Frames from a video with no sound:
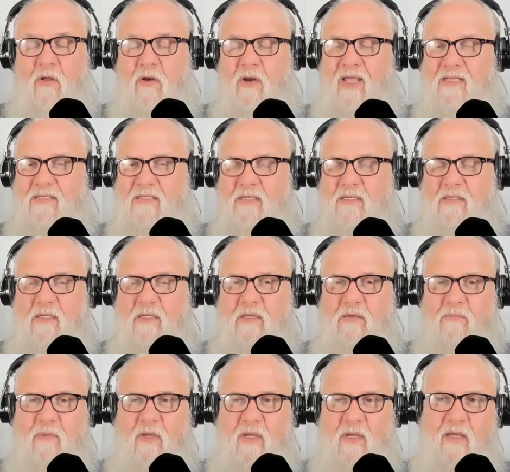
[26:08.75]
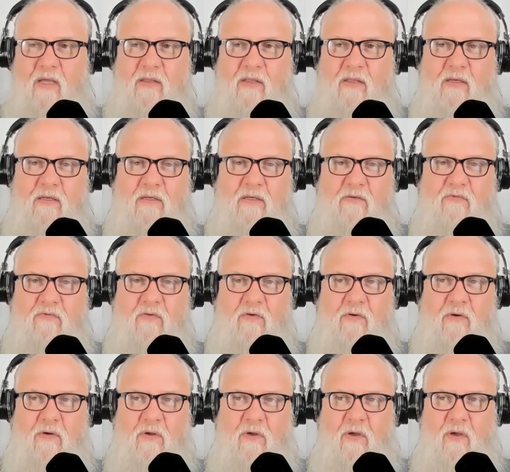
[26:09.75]
Not as it did me. I think
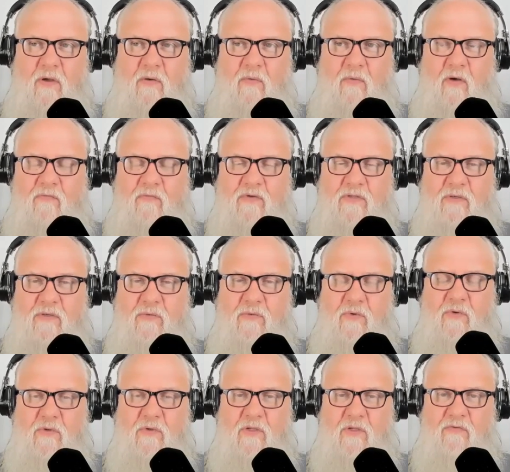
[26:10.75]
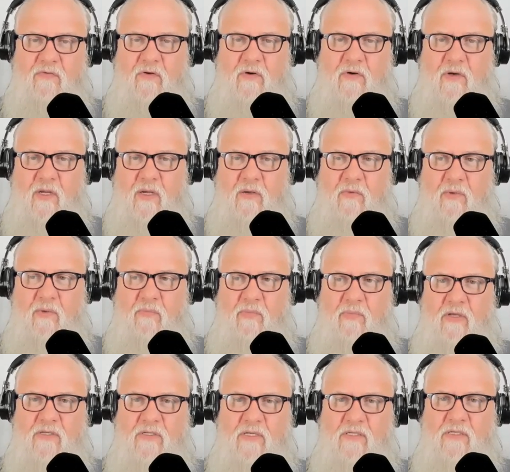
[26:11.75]
different. Obviously, we're all different how we
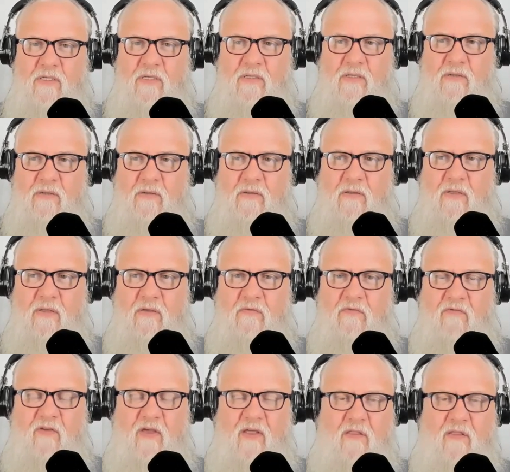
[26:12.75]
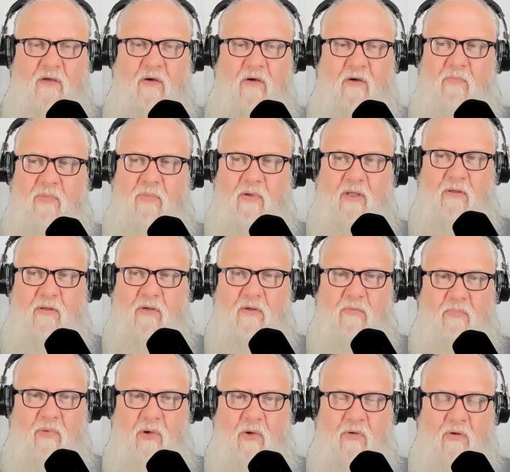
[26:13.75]
process it. The faith
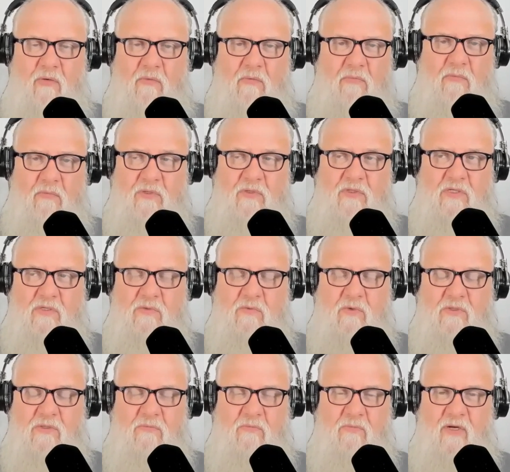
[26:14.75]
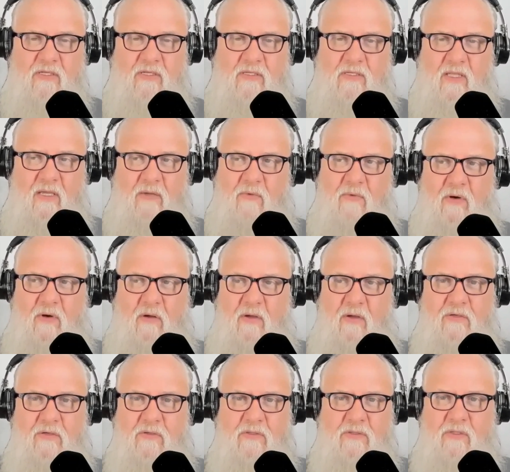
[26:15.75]
component, which just wasn't present. They were
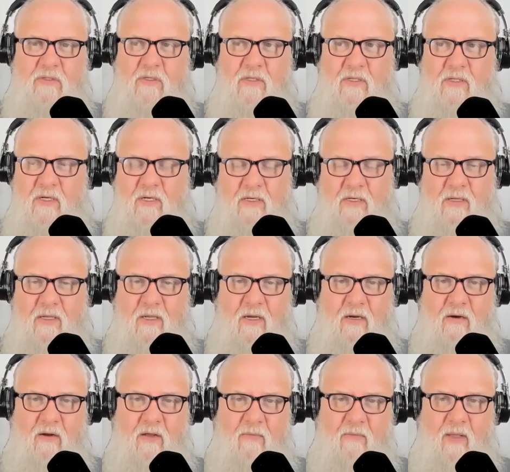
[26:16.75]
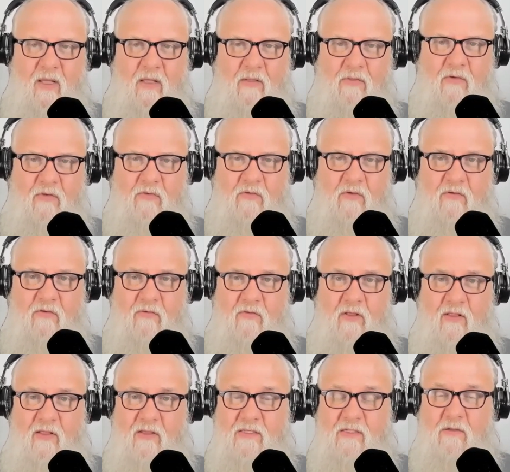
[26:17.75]
not interested. They didn't care about those things,
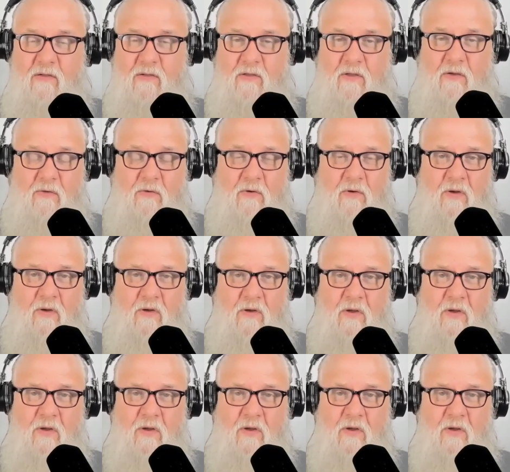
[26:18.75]
and they still don't.